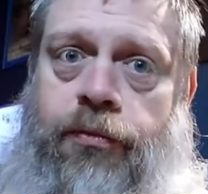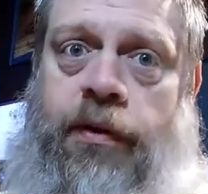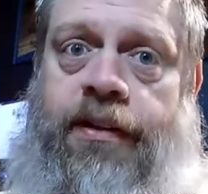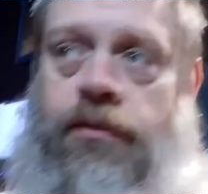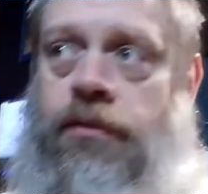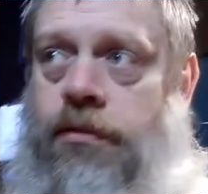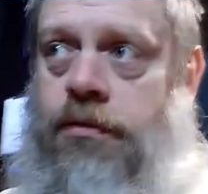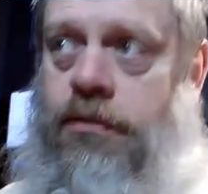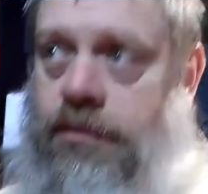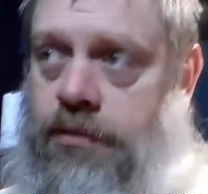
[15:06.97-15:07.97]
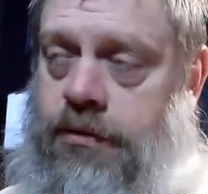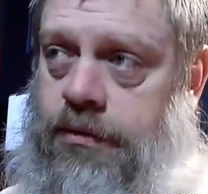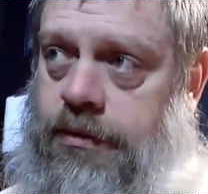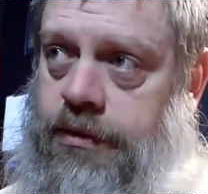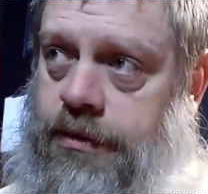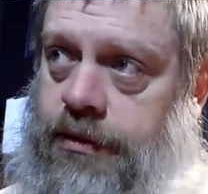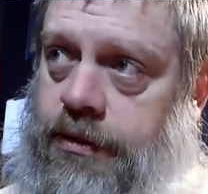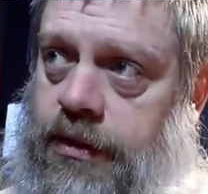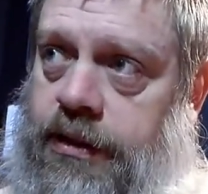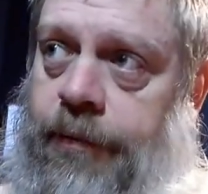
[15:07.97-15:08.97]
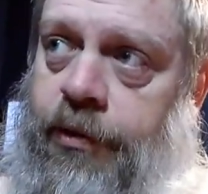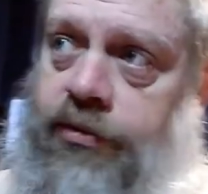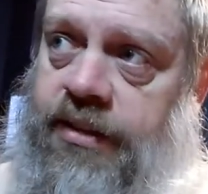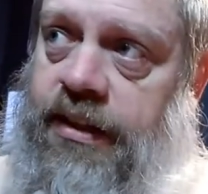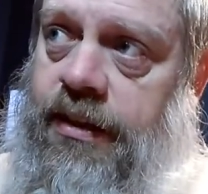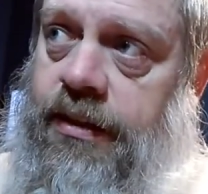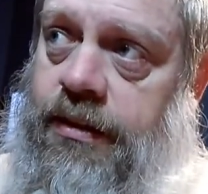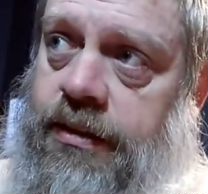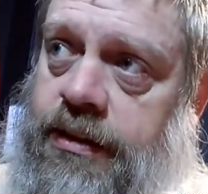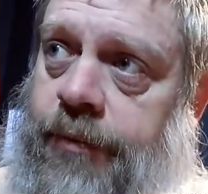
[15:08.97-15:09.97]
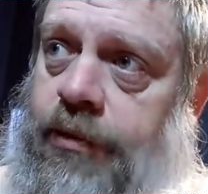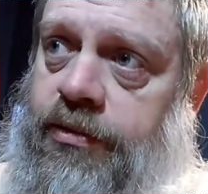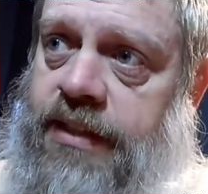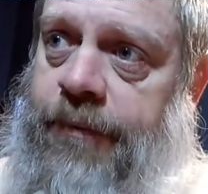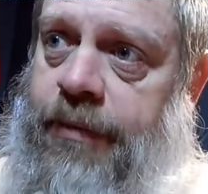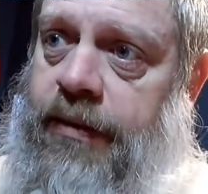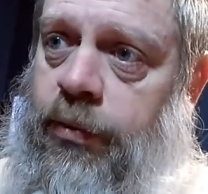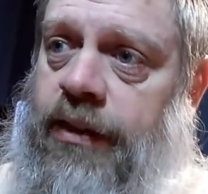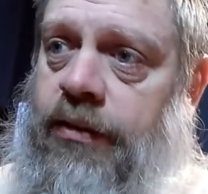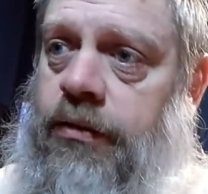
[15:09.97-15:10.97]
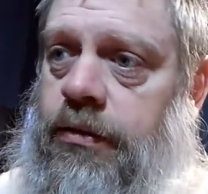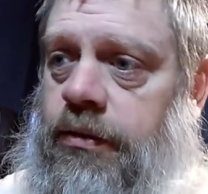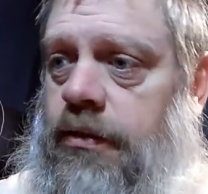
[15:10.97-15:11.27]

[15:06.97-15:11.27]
wheel, uh, the WT, uh, WTB wheel,